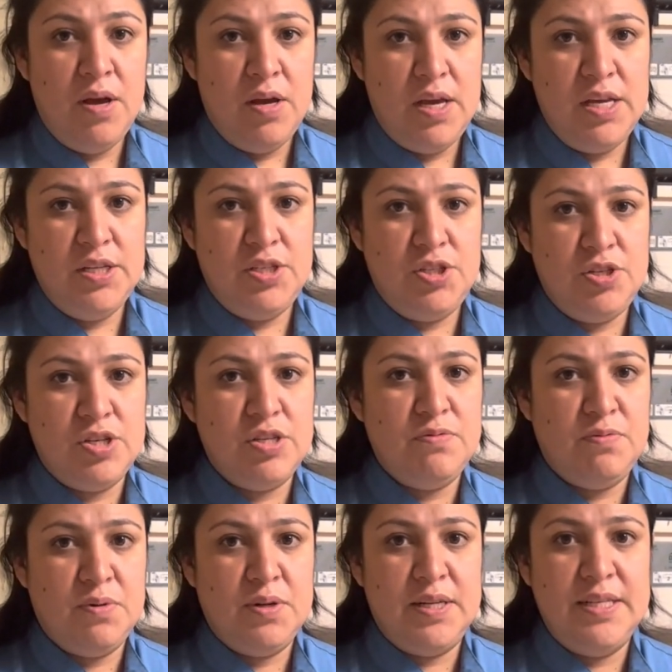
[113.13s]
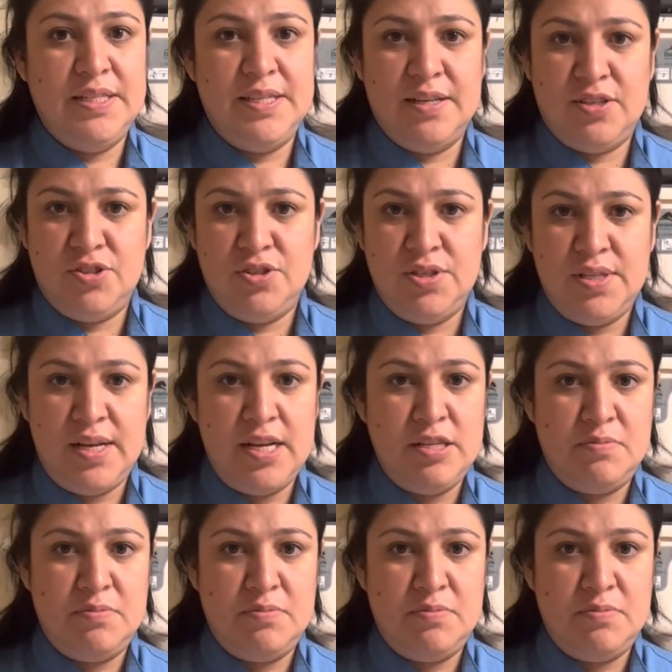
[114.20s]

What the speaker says: It's just for this exercise